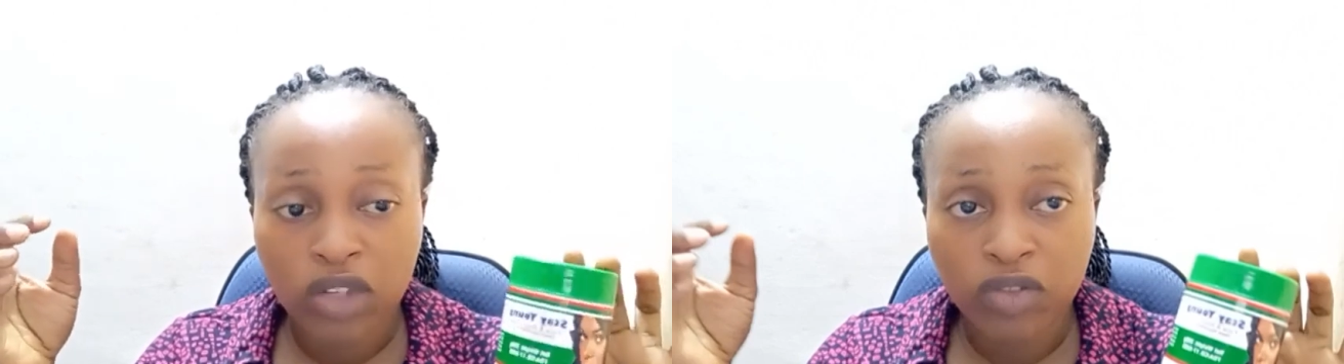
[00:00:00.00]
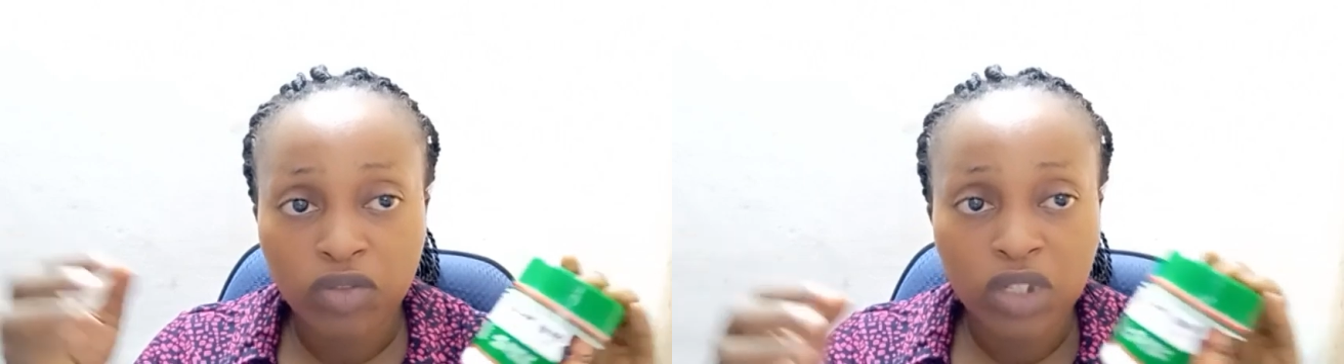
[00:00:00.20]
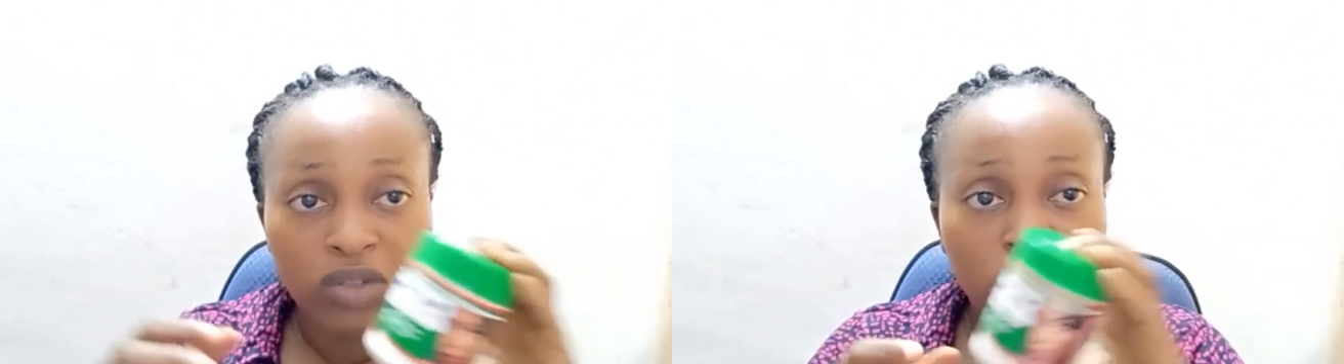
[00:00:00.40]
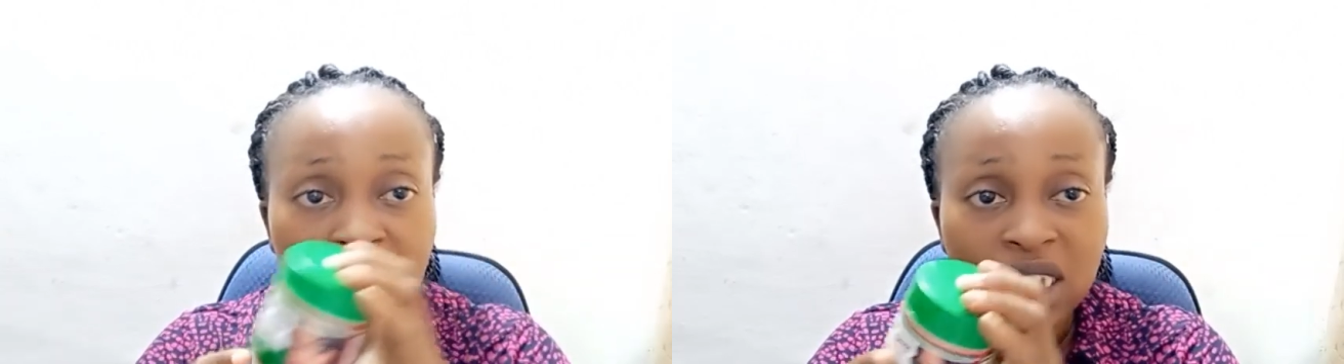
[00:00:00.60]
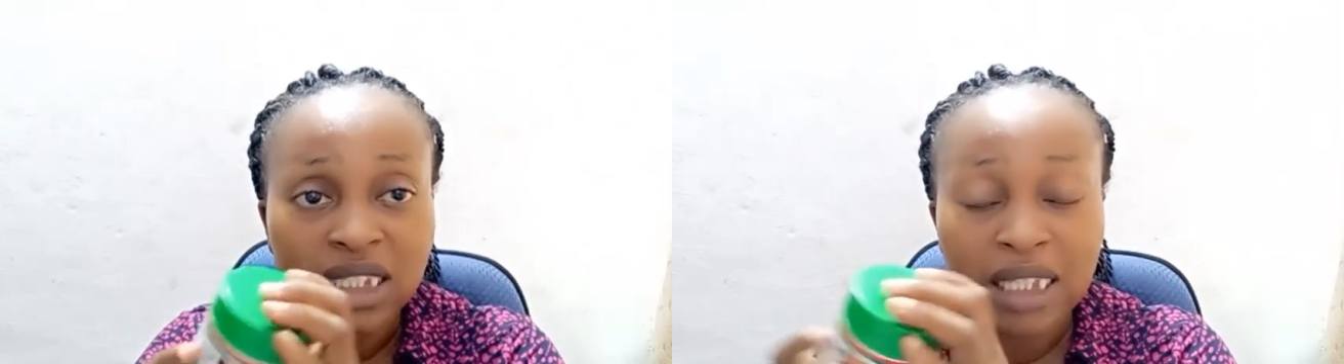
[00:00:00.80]
if even in
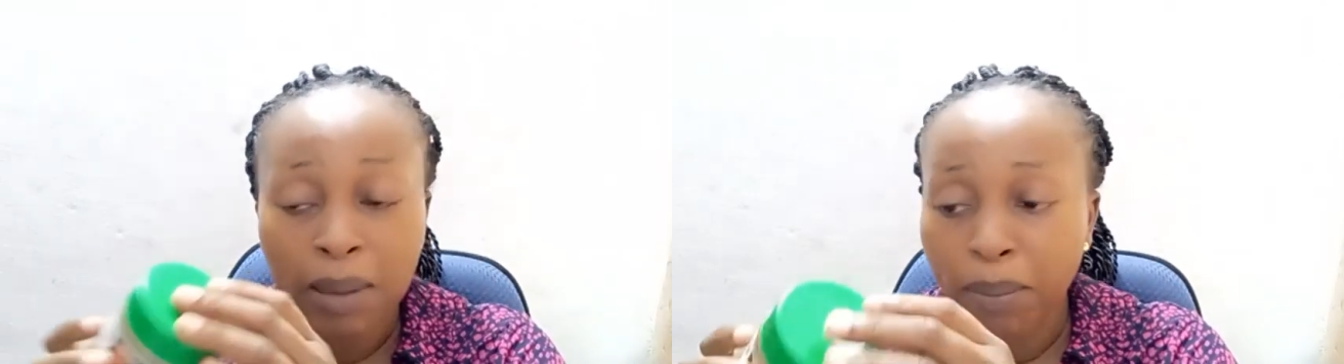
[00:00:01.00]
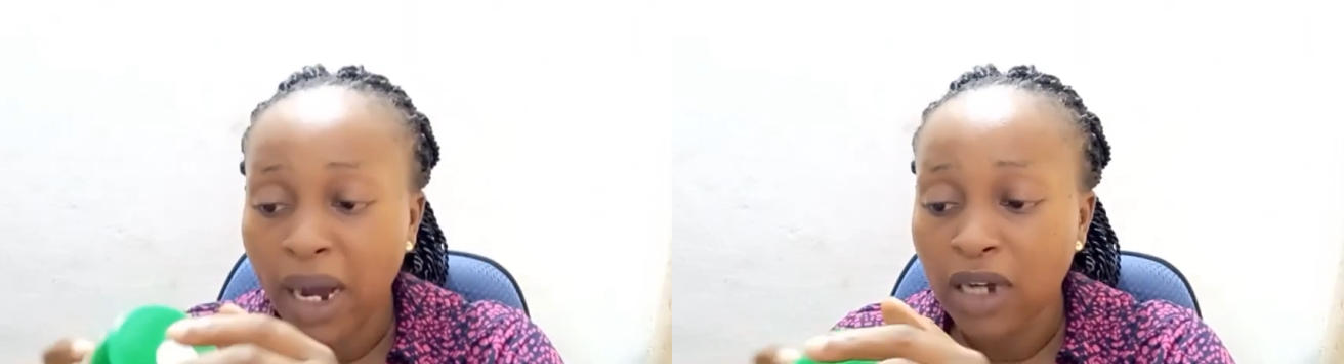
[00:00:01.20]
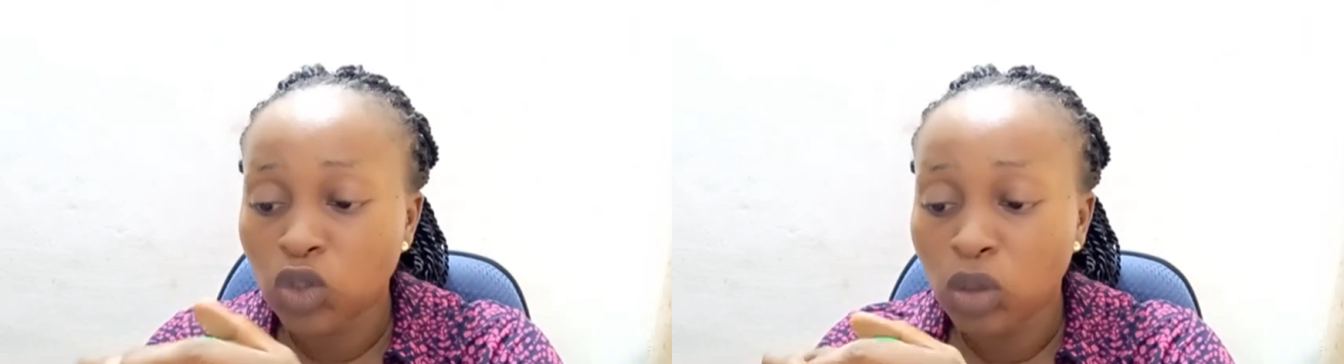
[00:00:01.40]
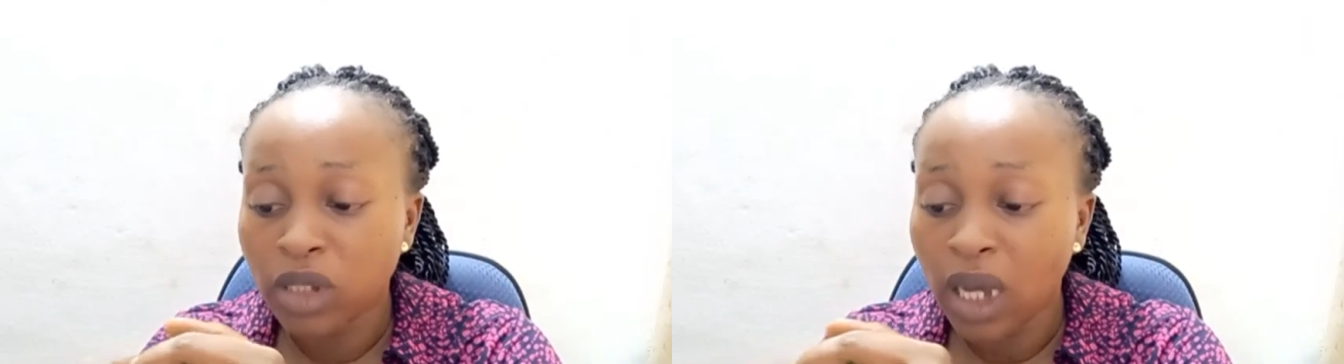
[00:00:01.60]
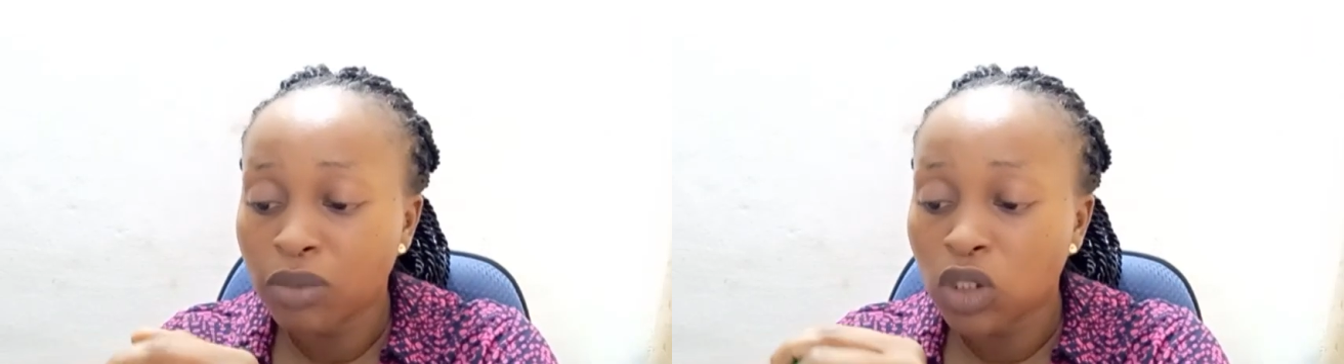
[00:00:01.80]
the same pack,
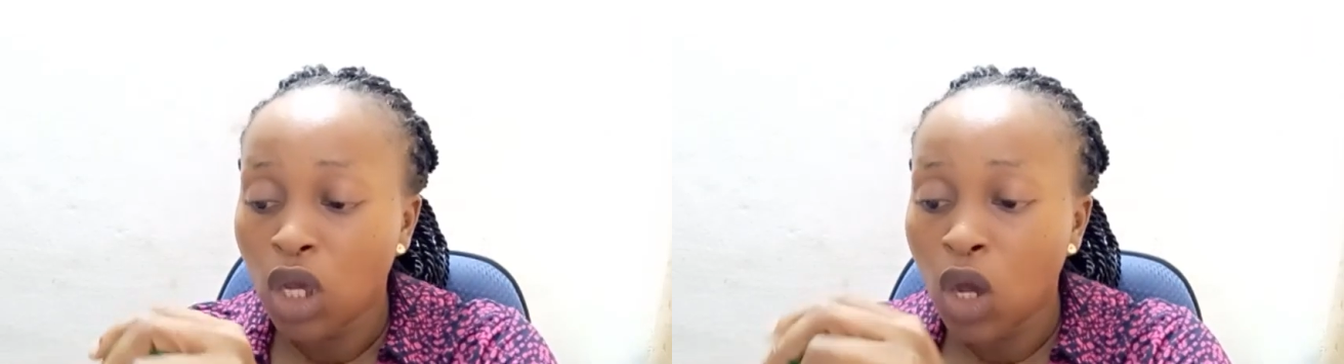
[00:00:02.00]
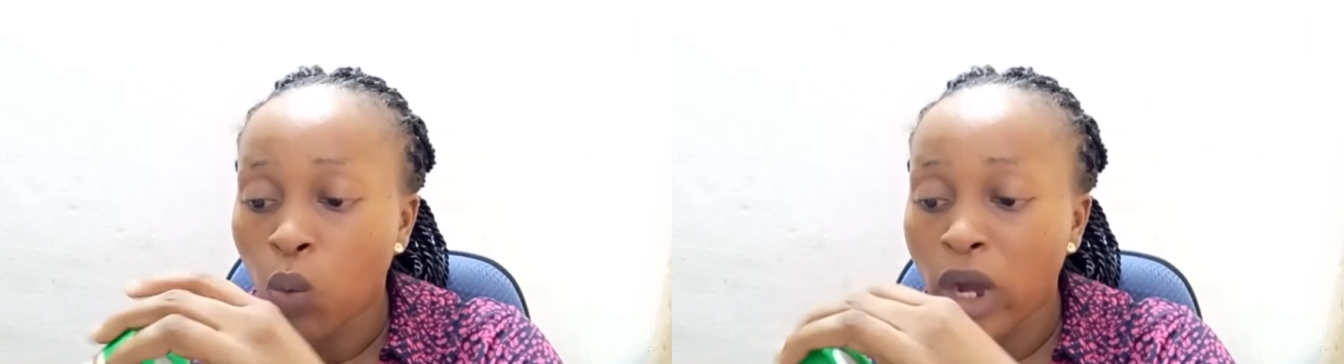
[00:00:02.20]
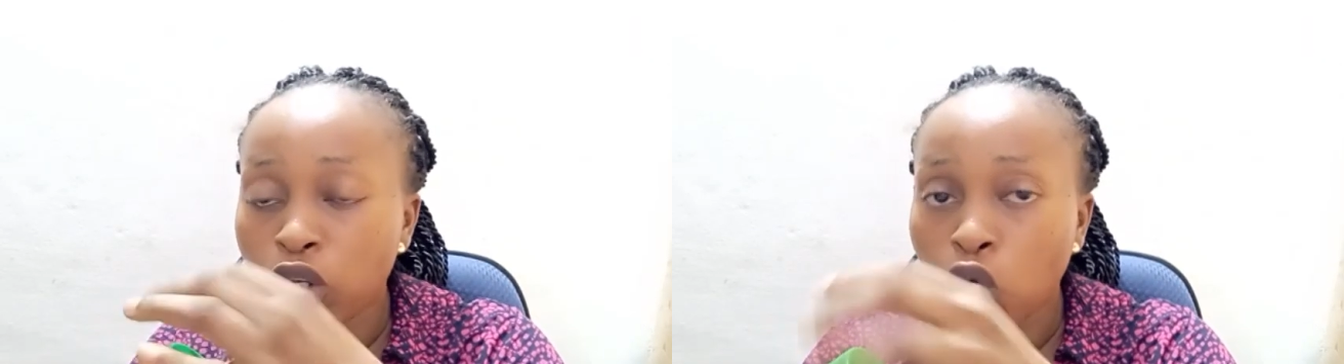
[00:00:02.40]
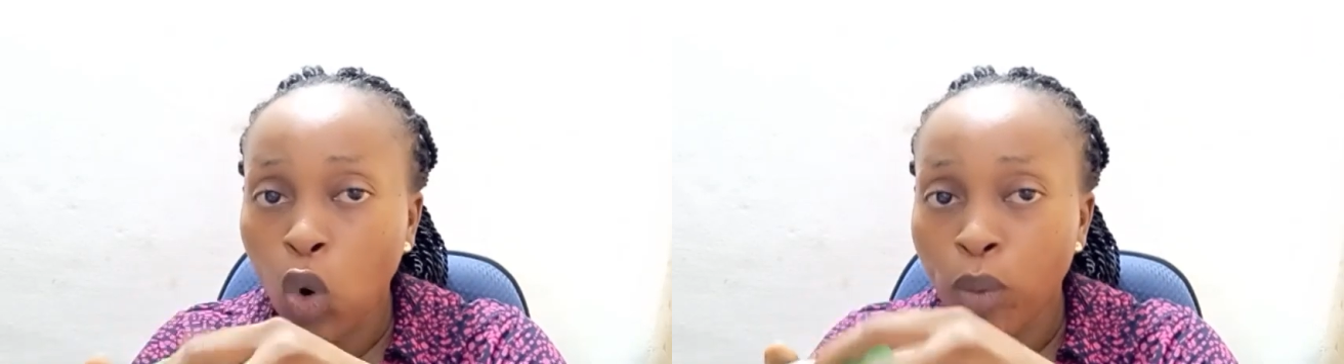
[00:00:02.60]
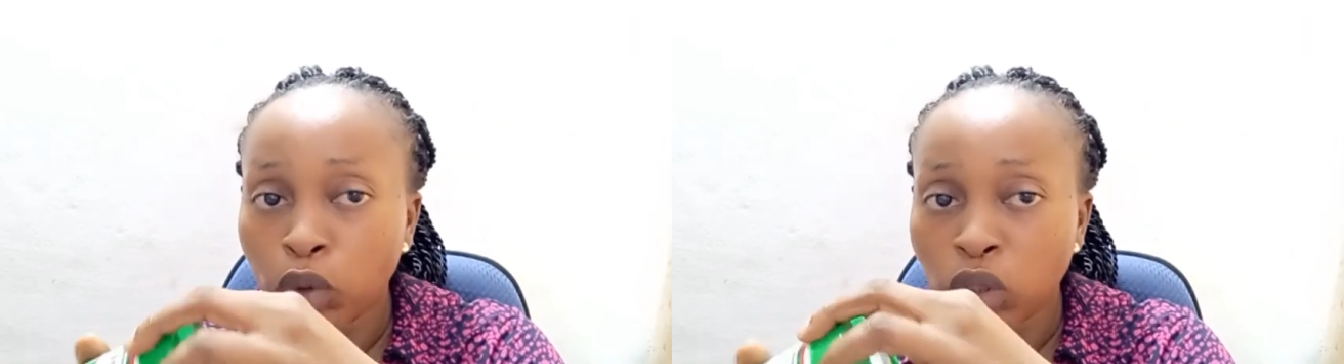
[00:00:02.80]
sometimes when you
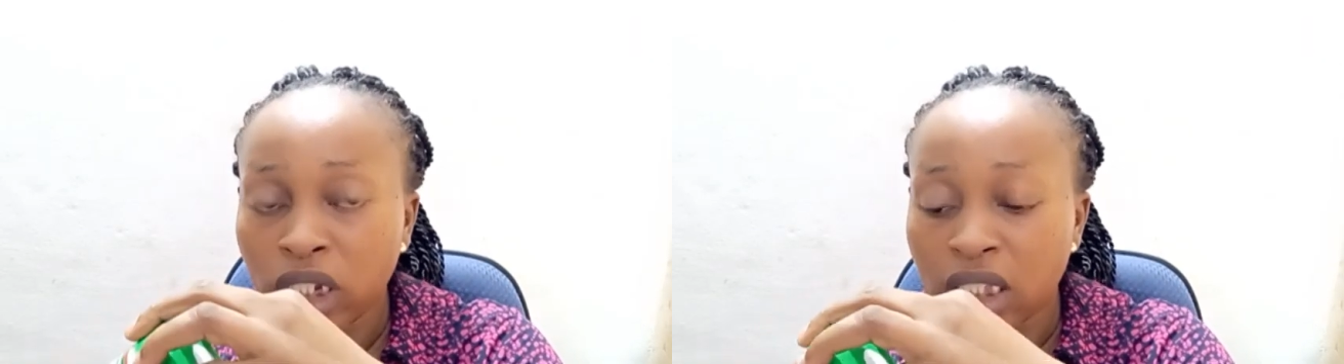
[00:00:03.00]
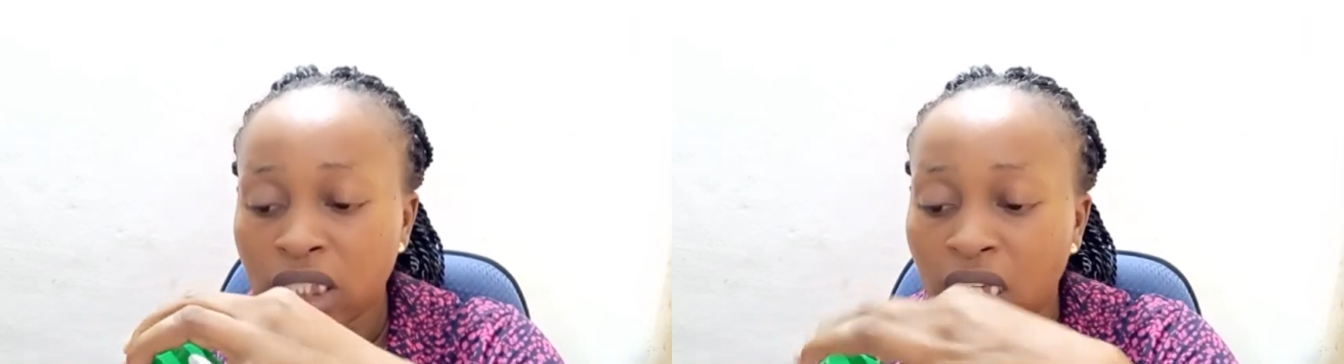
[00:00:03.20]
open it,